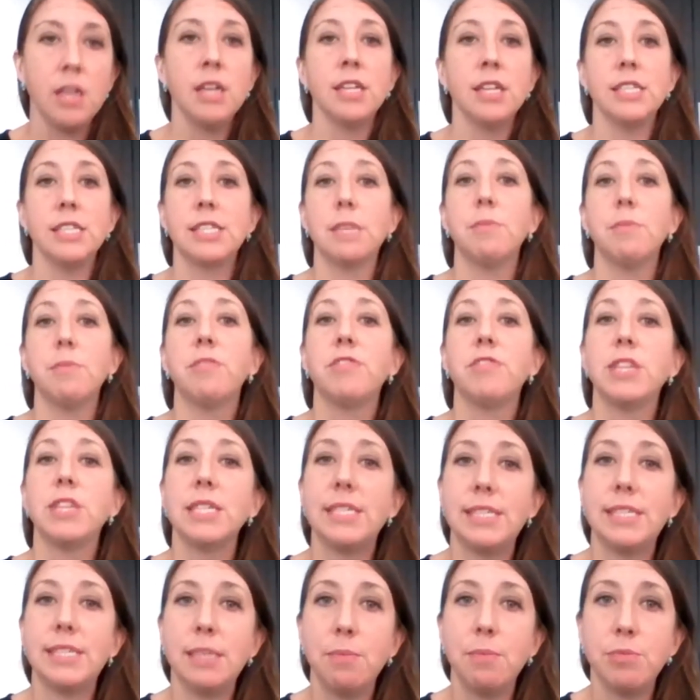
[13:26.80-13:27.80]
Some of the
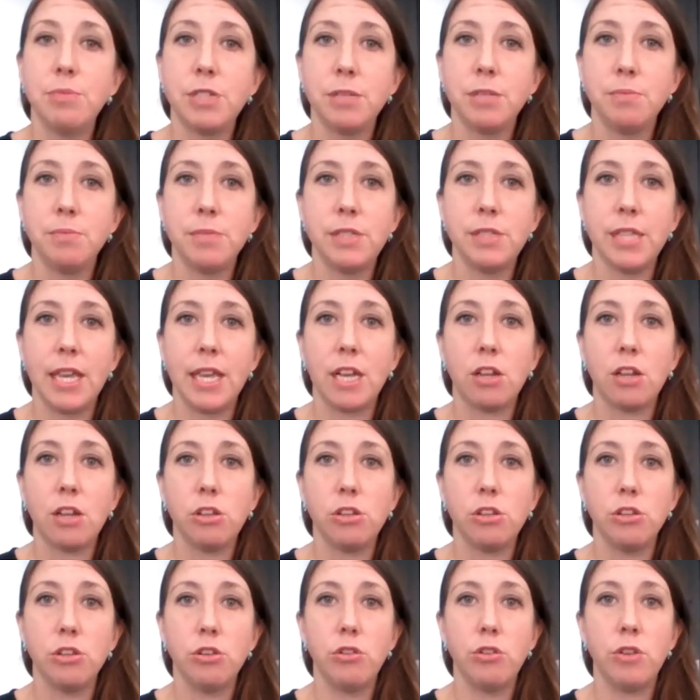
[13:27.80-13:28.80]
symptoms
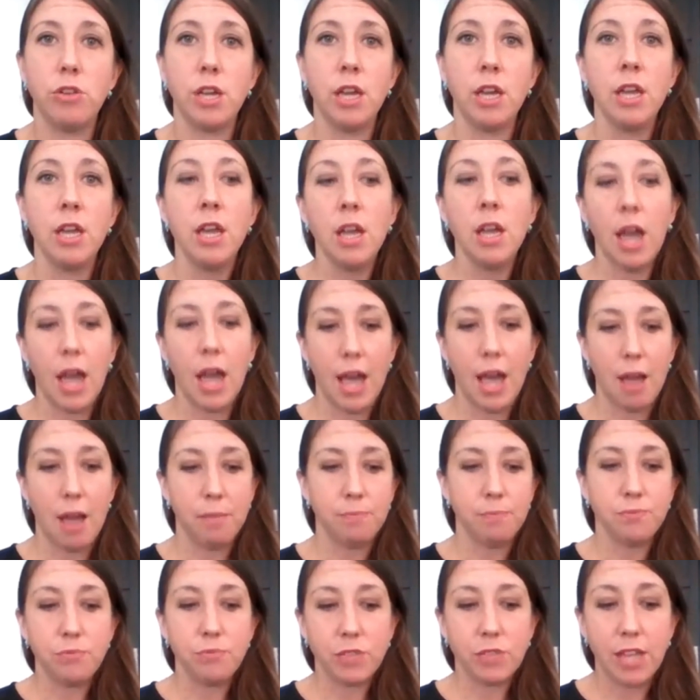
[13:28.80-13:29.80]
include
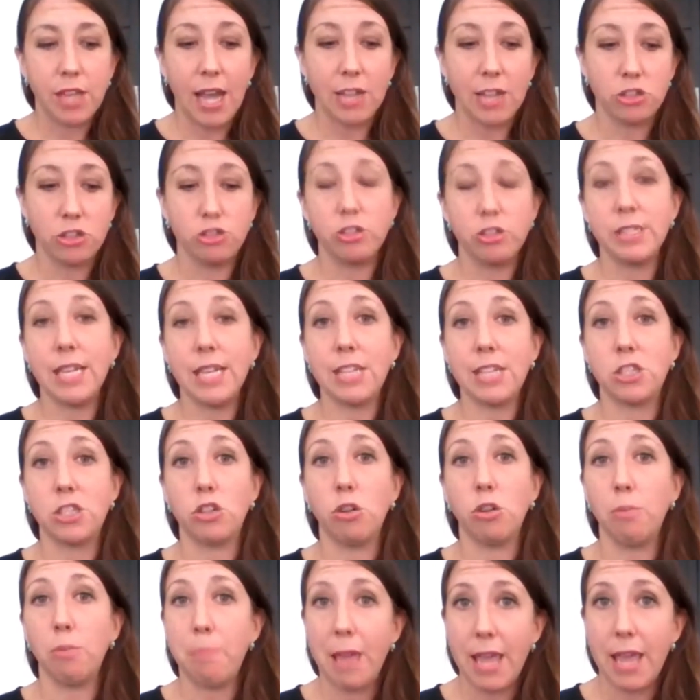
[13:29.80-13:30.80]

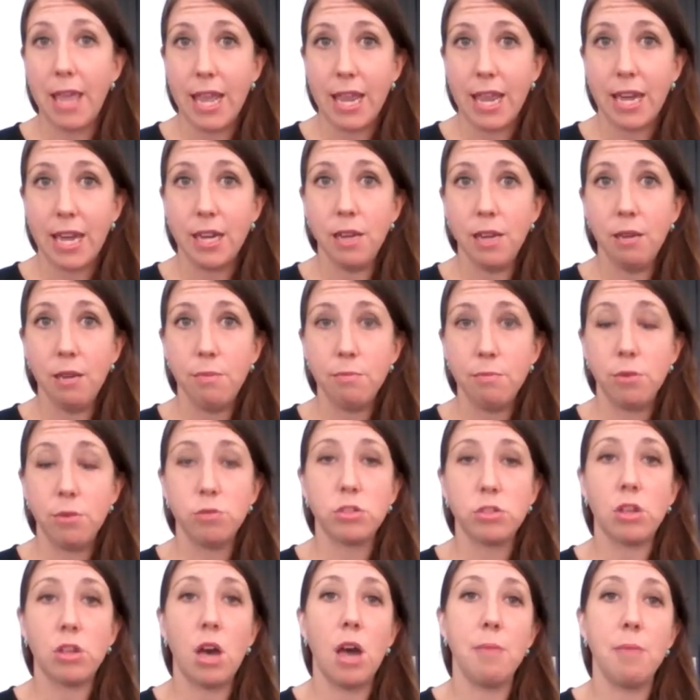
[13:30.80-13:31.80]
gastrointestinal pain, most
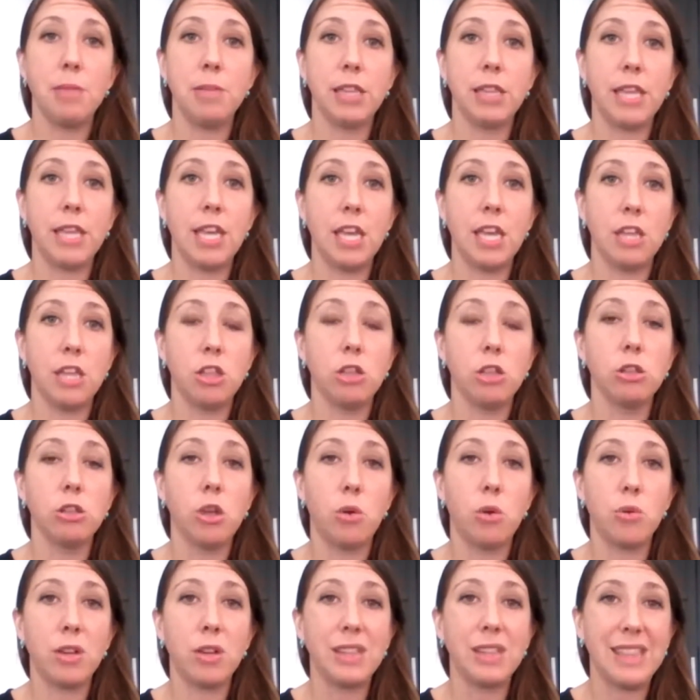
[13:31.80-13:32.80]
commonly in the
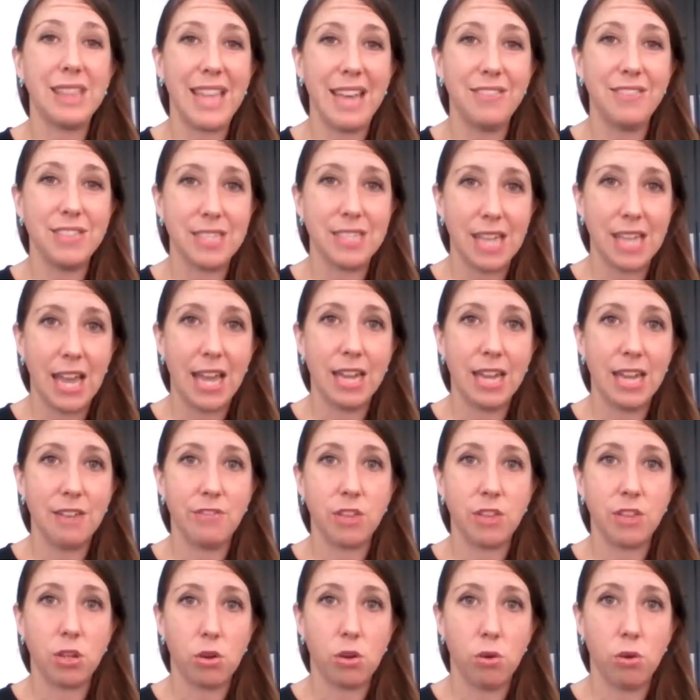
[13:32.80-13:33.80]
lower left side of
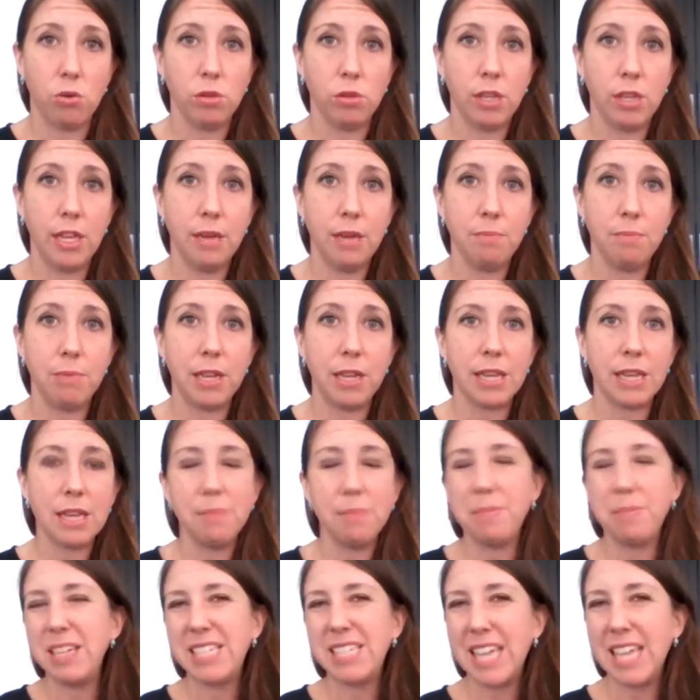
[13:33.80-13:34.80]
the colon, but it can
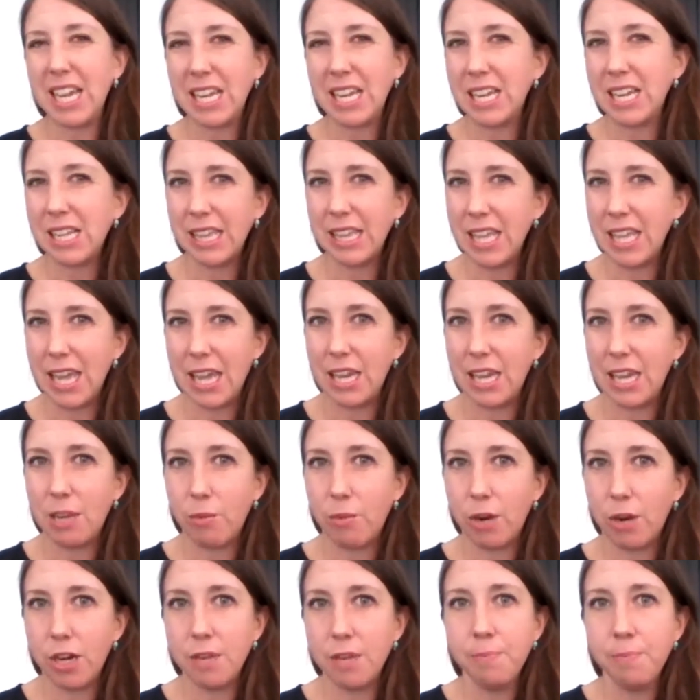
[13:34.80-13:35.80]
be technically
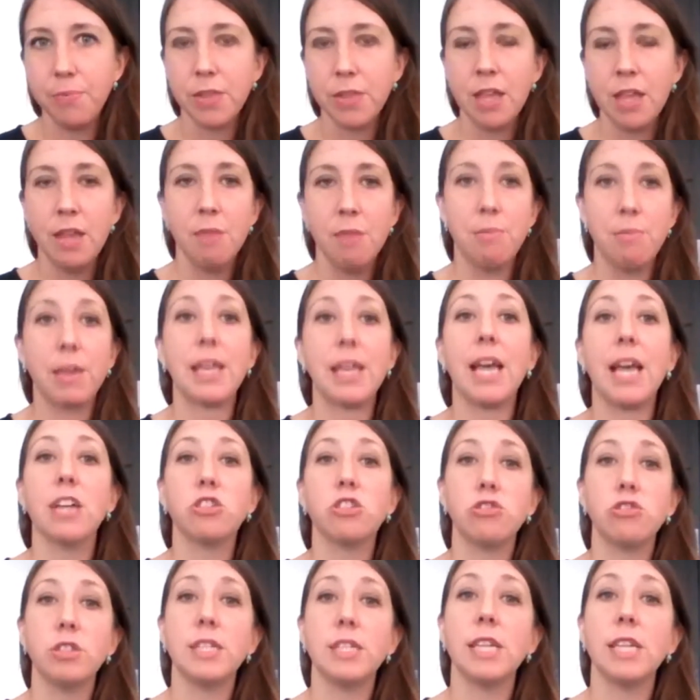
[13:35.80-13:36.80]
anywhere. But
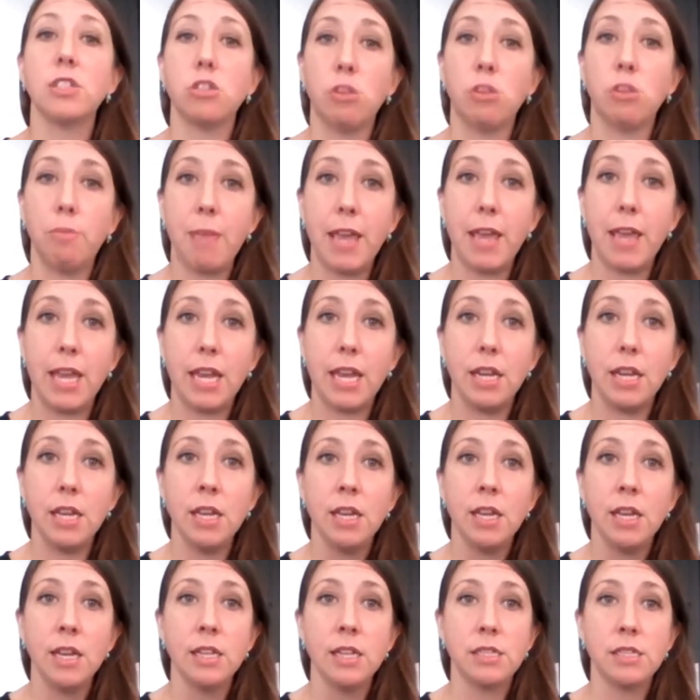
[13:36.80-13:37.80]
gastrointestinal pain,
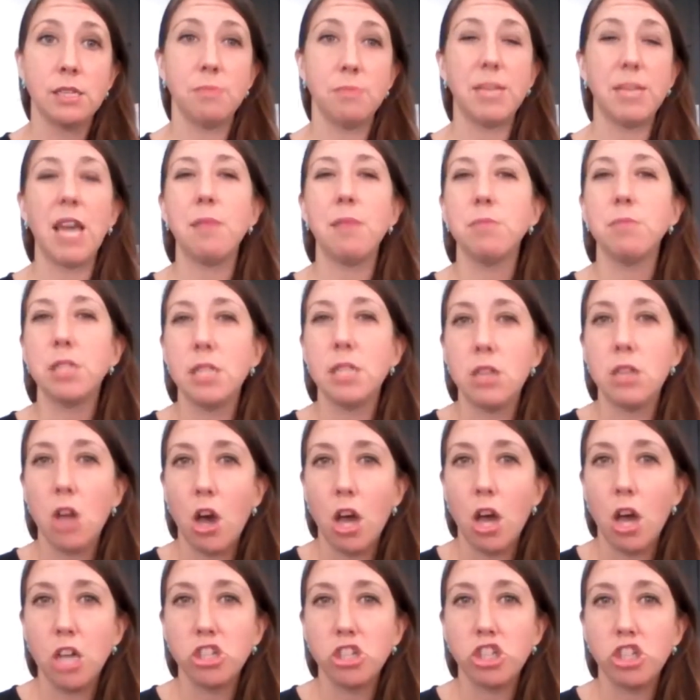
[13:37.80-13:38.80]
sometimes
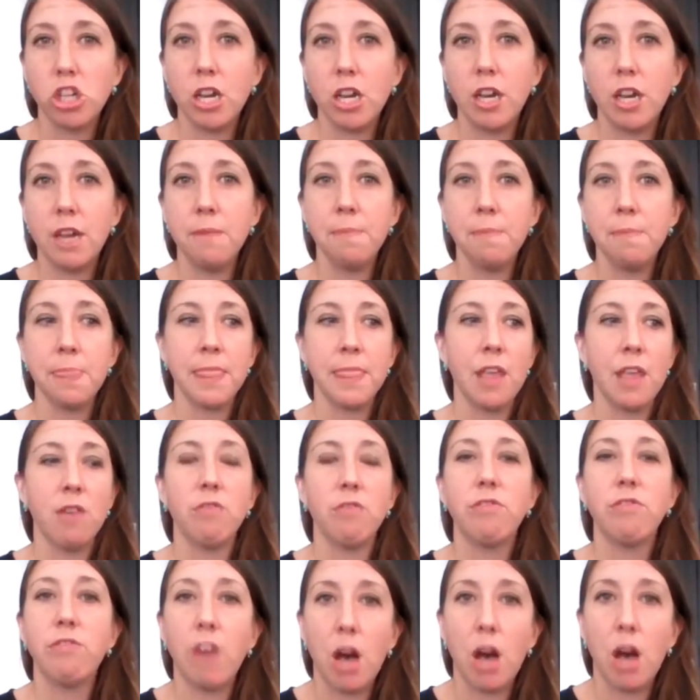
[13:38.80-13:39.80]
nausea,
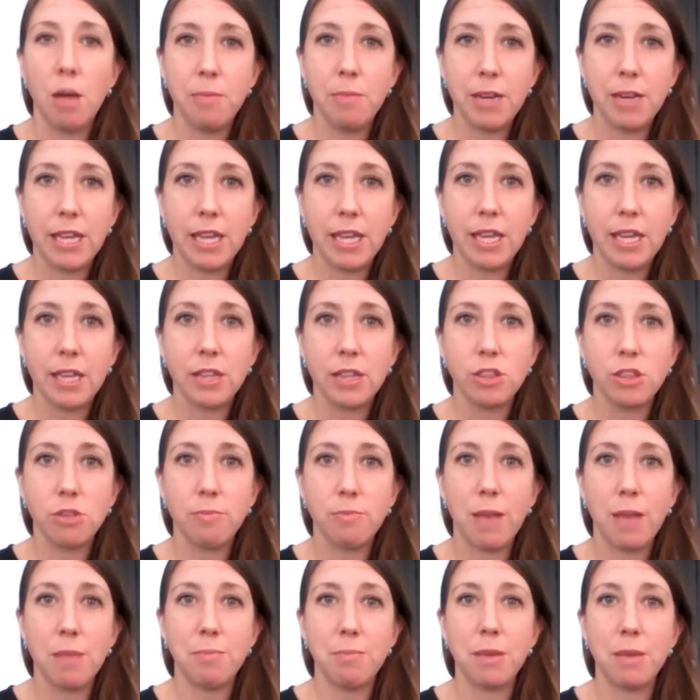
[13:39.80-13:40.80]
vomiting, there
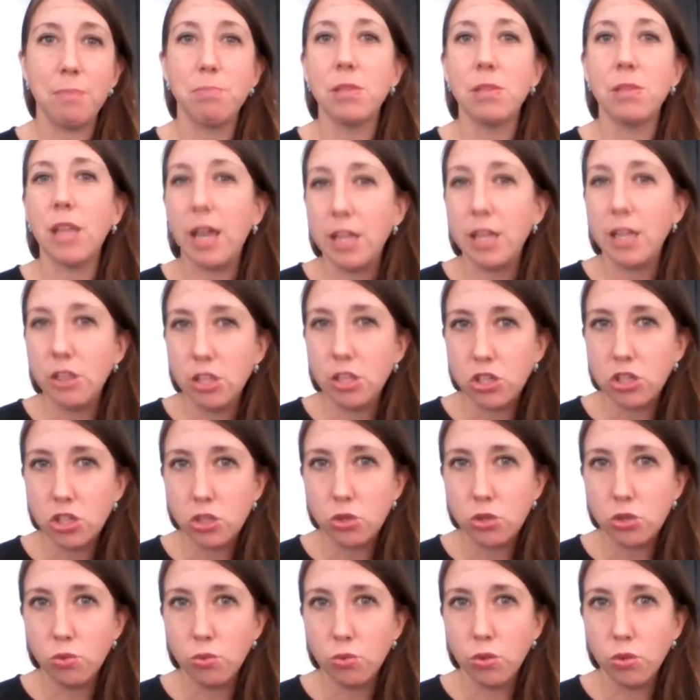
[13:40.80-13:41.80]
might be blood in the
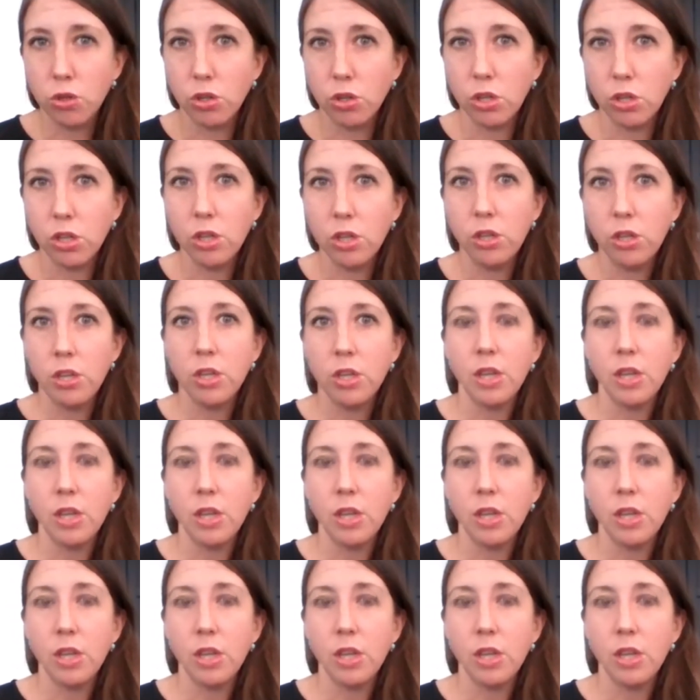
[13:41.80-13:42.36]
stool,